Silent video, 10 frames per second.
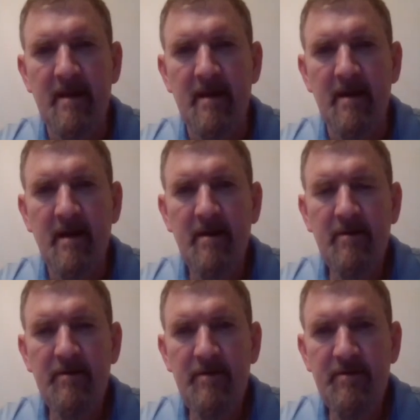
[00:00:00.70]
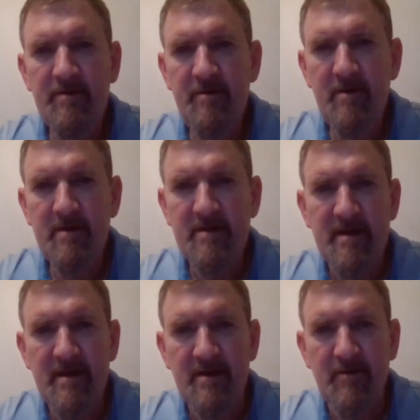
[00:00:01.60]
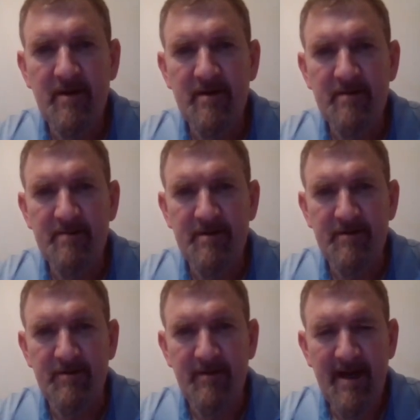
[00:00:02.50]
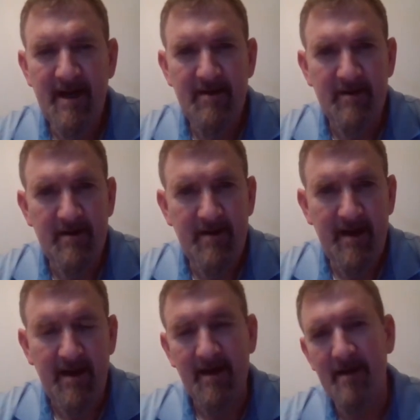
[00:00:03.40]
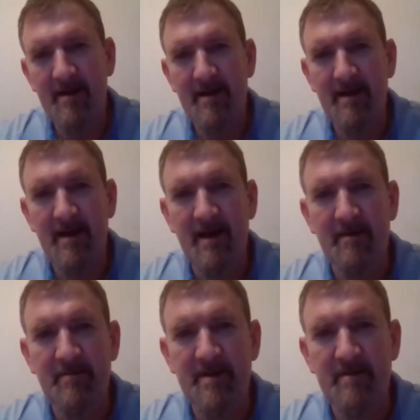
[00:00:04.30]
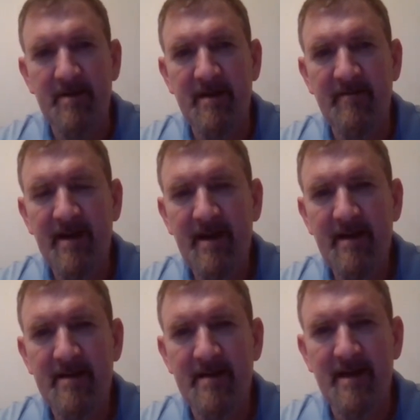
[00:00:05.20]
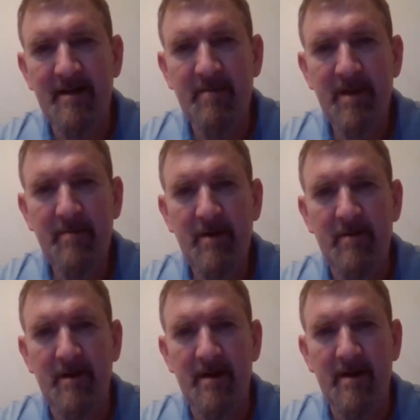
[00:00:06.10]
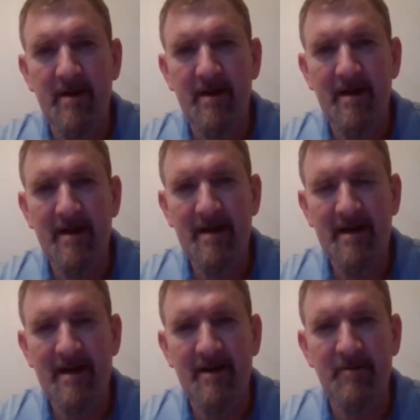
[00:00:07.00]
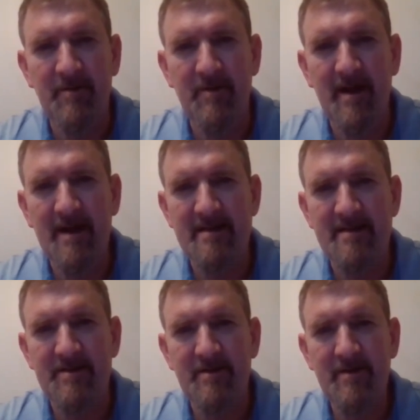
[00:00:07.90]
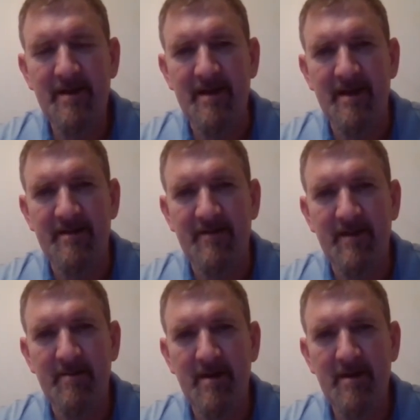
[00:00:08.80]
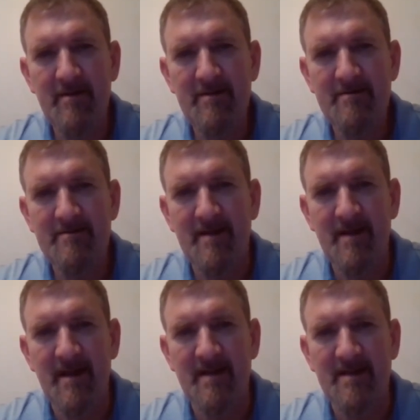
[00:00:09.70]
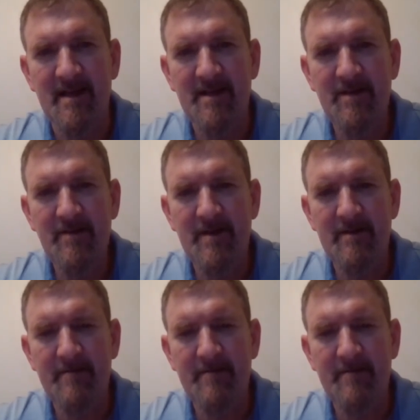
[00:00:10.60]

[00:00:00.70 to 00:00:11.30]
Hello, YouTubers. Welcome to 3 Out Donkey. I'm Mr. Ben Vegas, and I play poker here. I hope you guys enjoy it. Thanks for coming along. Let's get to it.